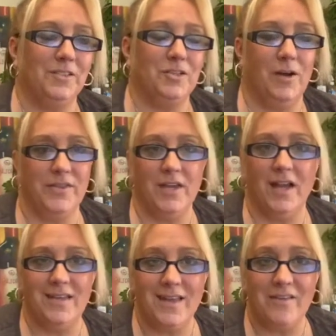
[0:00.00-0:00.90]
So I think
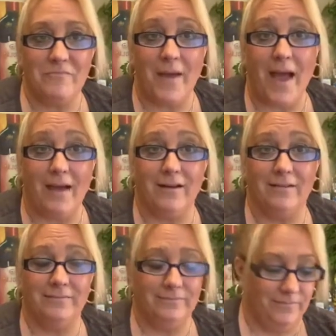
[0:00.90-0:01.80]
I gave back
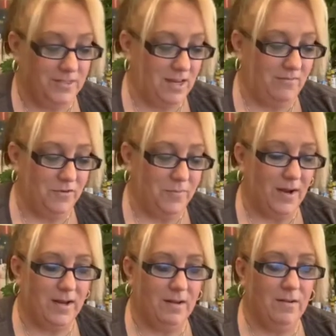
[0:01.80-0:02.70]
to
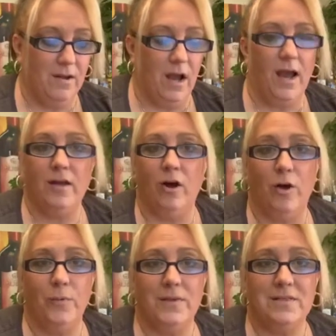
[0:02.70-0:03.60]
everybody. I
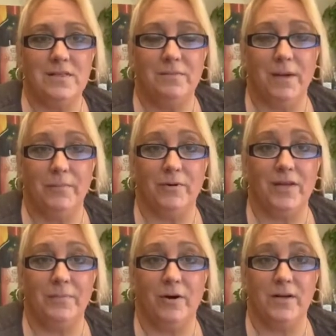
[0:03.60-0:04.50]
always did my
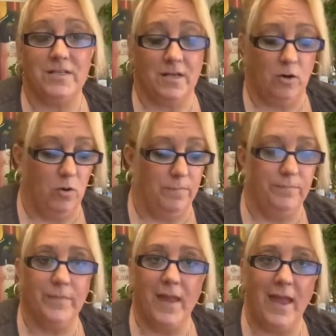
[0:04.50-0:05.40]
birthday parties at home.
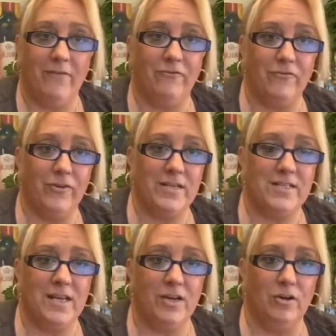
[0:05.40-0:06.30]
Every
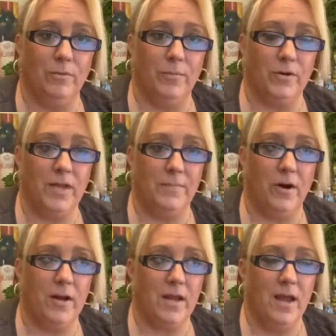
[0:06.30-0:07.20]
single birthday
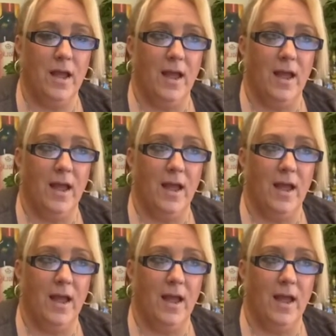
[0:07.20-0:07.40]
party,